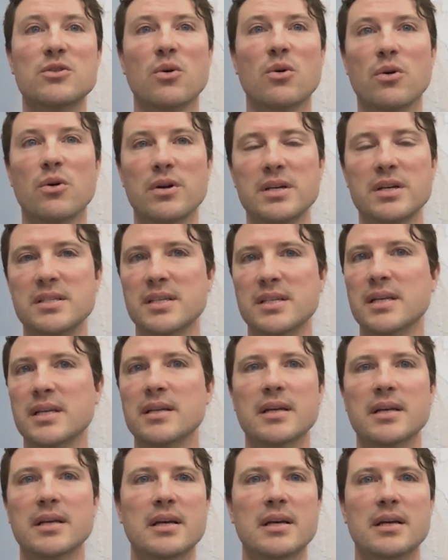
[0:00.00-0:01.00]
Or is
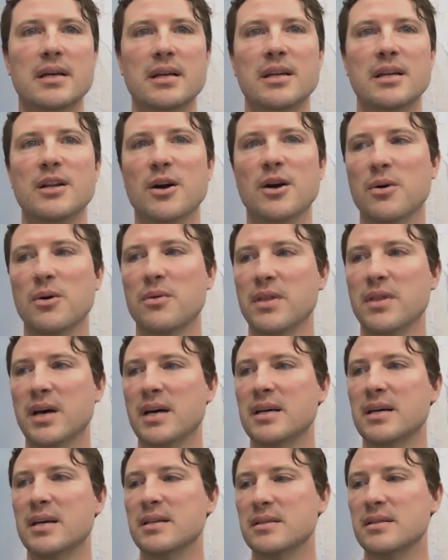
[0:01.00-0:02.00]
it, you know,
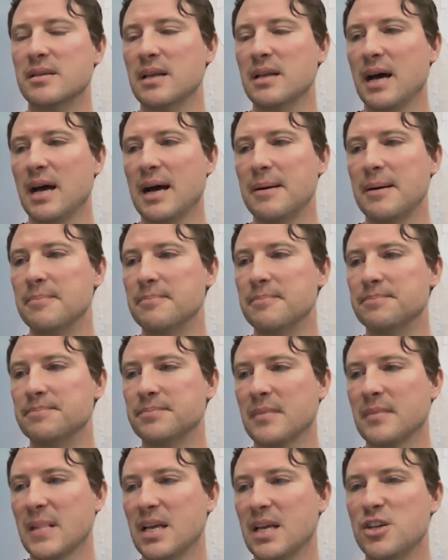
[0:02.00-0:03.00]
the
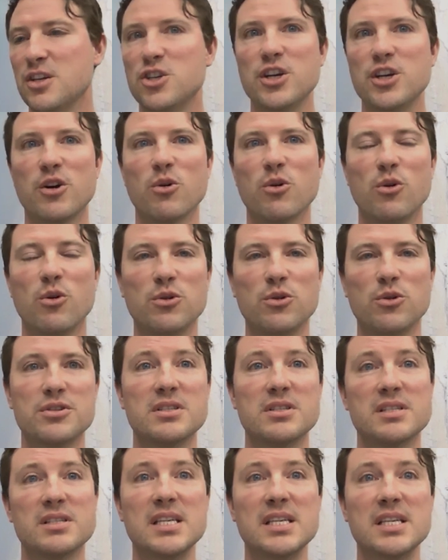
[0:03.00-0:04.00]
shareholders
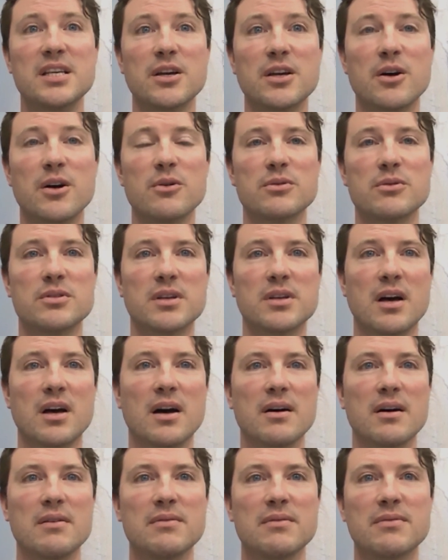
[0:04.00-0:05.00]
and CEOs
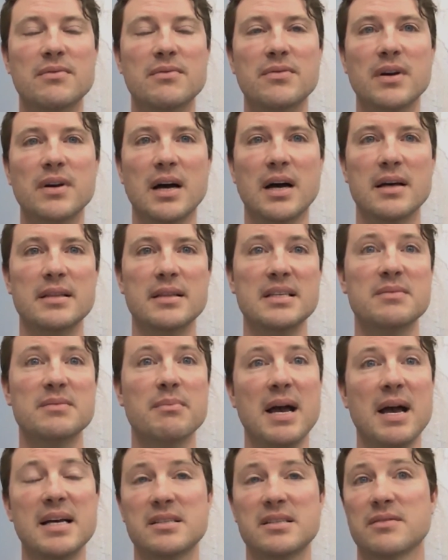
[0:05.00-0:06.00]
of these
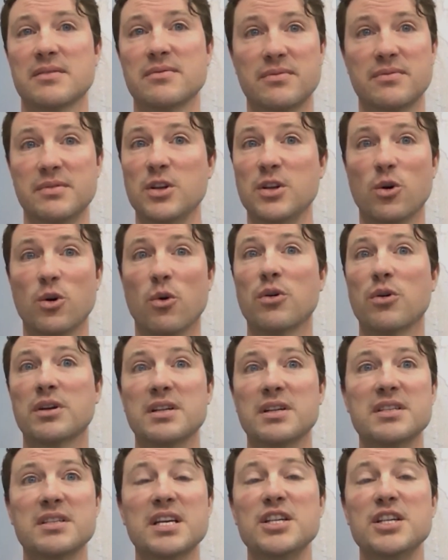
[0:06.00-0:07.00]
massive, you know,
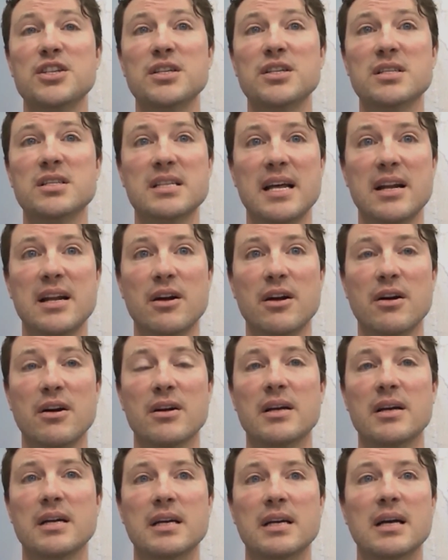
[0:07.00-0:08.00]
organizations that
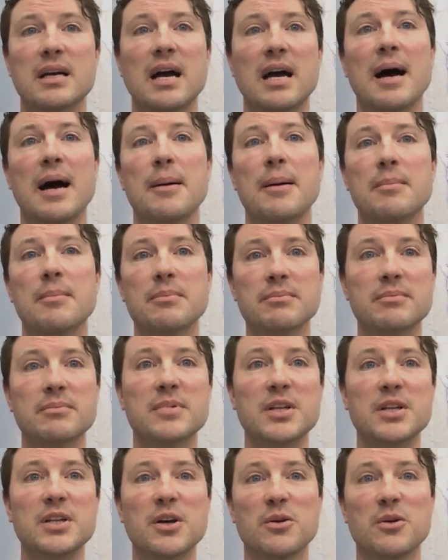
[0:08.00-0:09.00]
are,
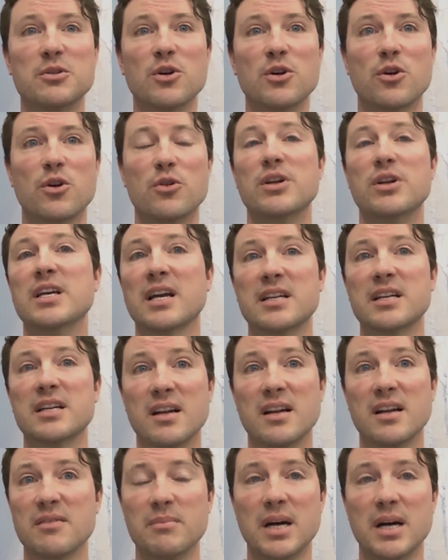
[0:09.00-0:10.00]
you know, earning a
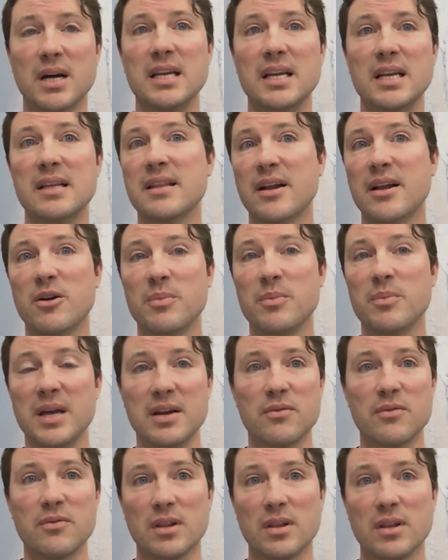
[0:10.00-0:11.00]
ton of money and that are
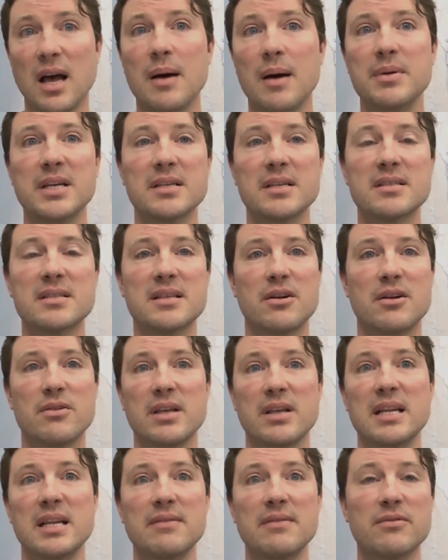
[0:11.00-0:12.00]
paying for lobbyists that are
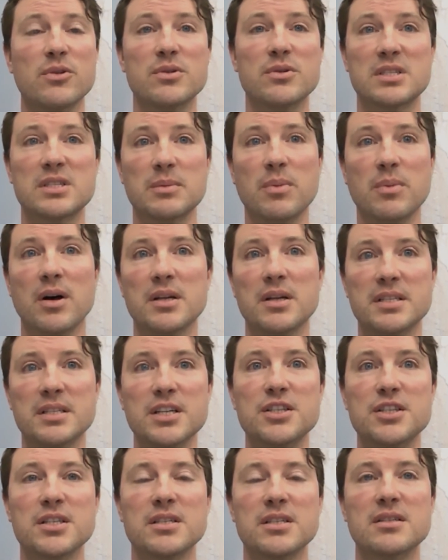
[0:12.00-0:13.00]
then influencing
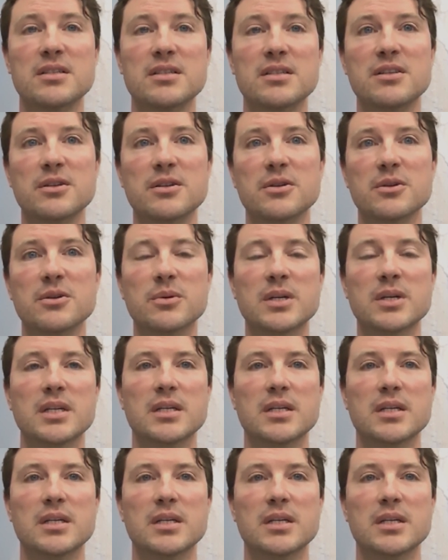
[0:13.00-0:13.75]
politicians to